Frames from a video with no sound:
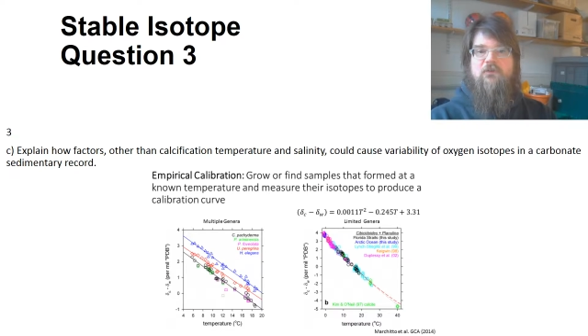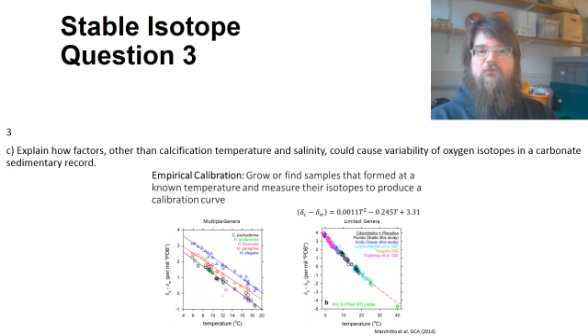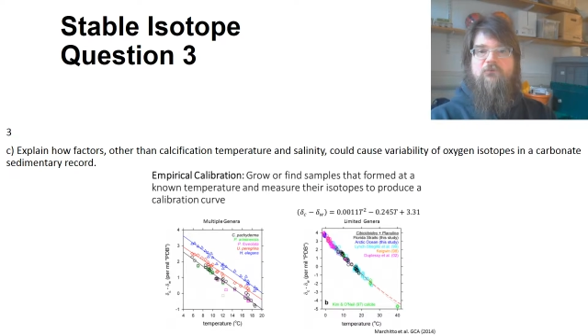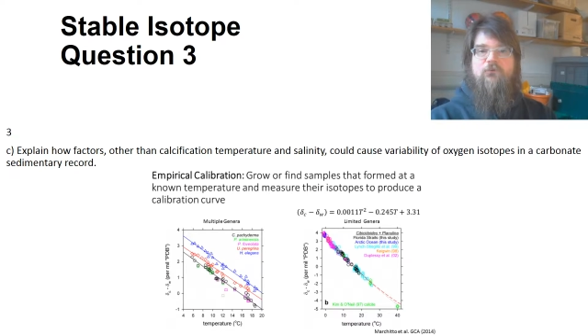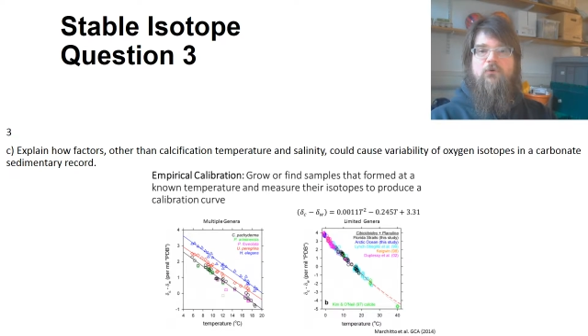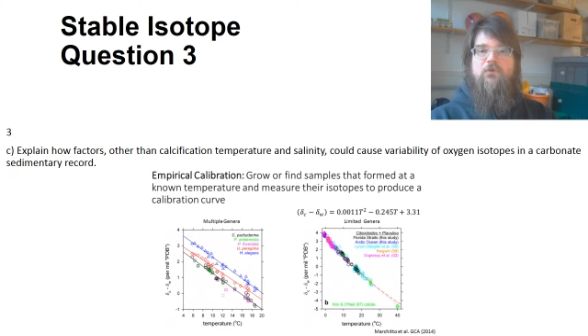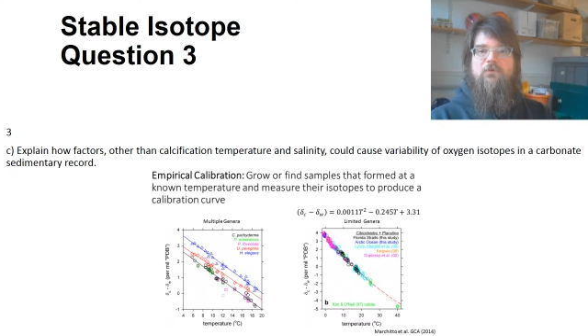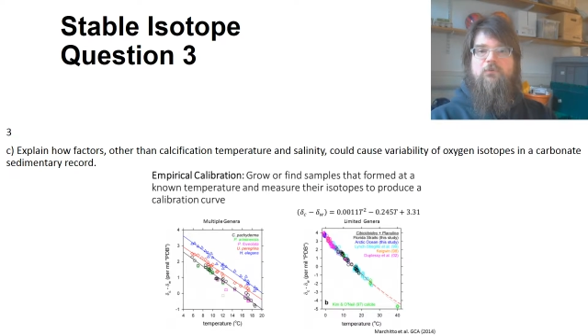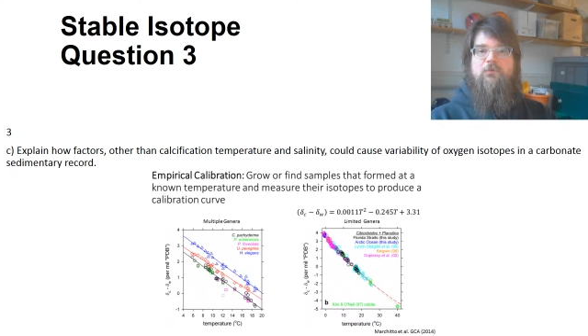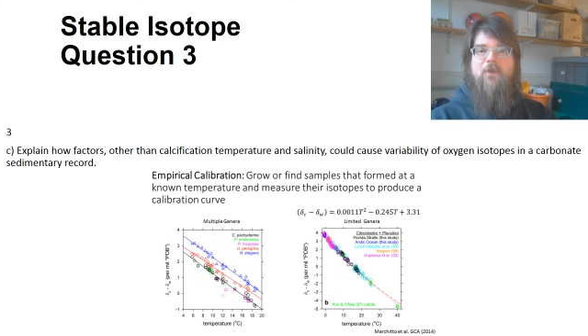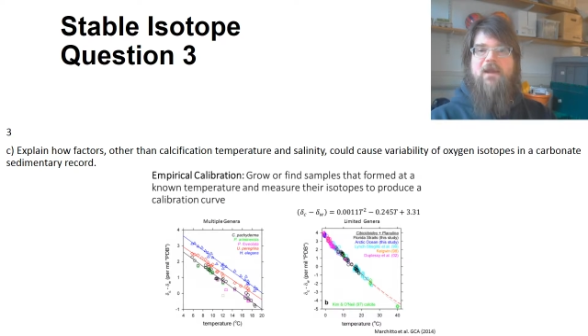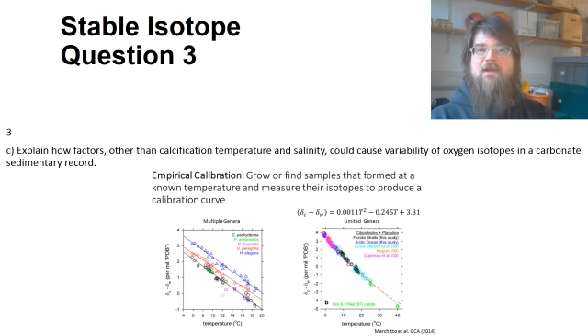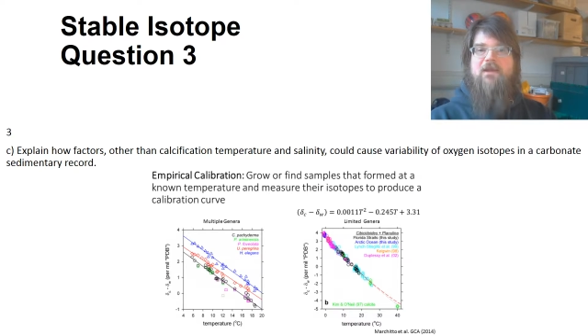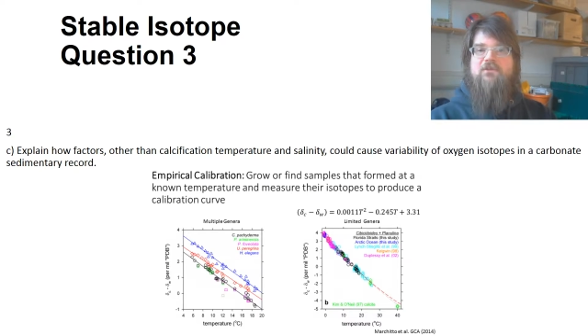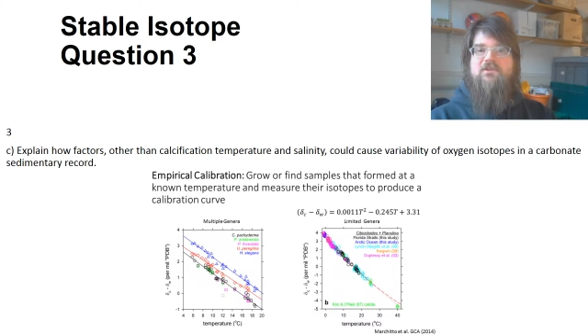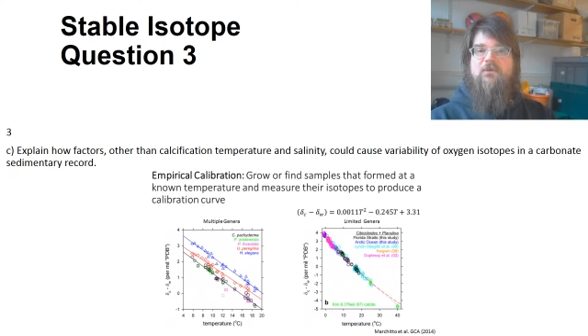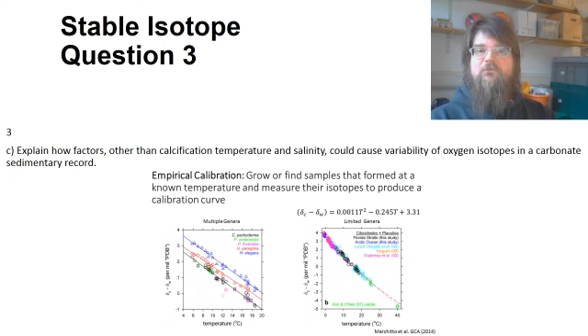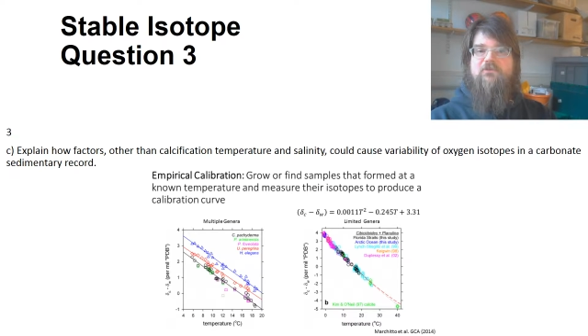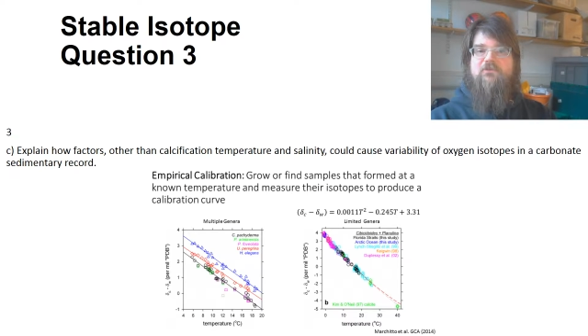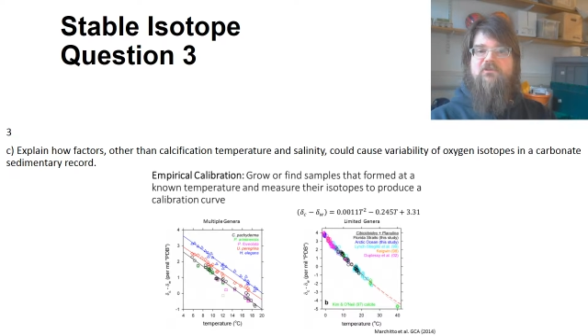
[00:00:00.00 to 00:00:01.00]
for the
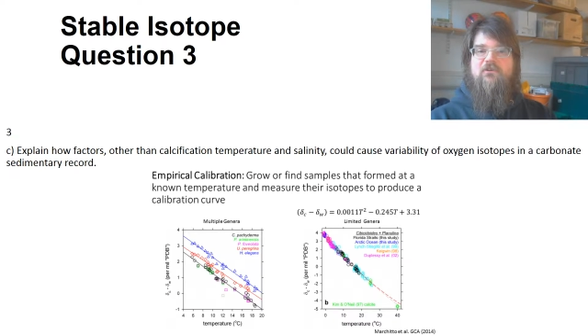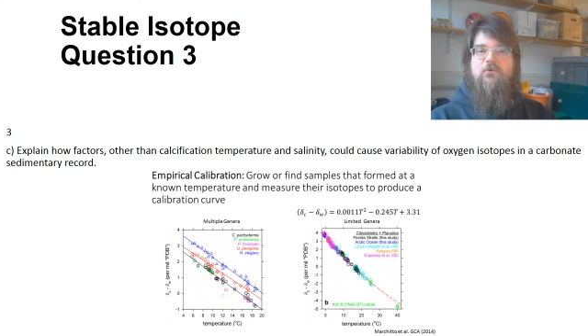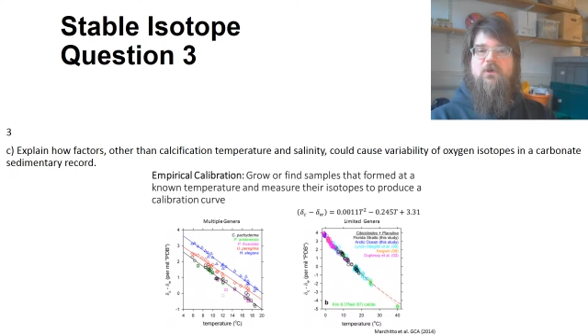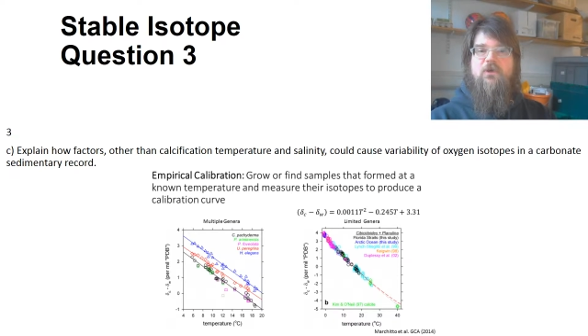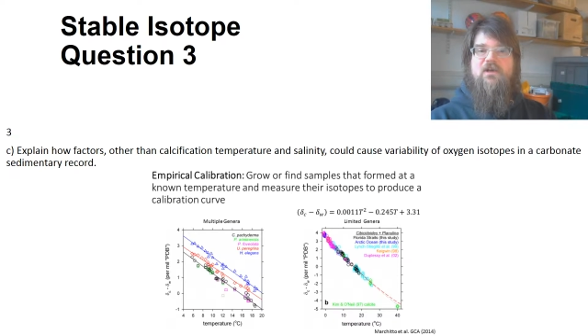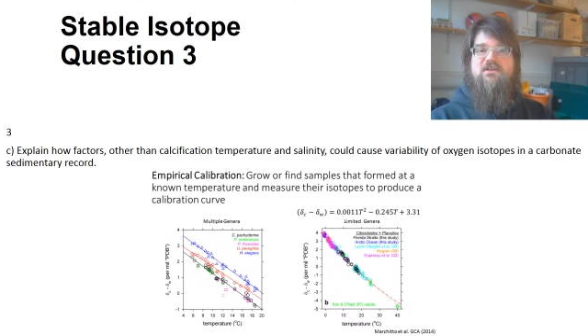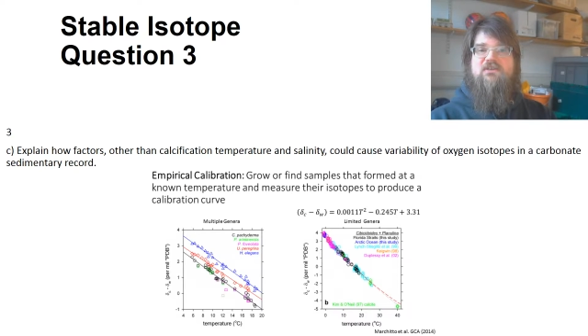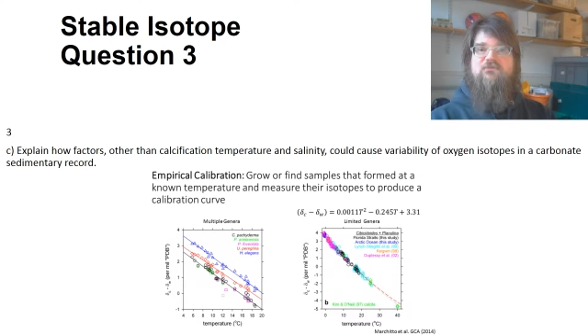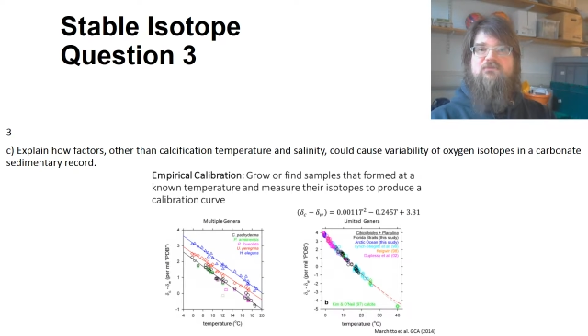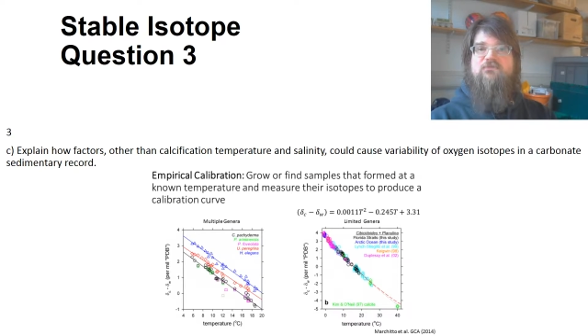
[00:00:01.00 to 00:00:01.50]
paleotemperature equation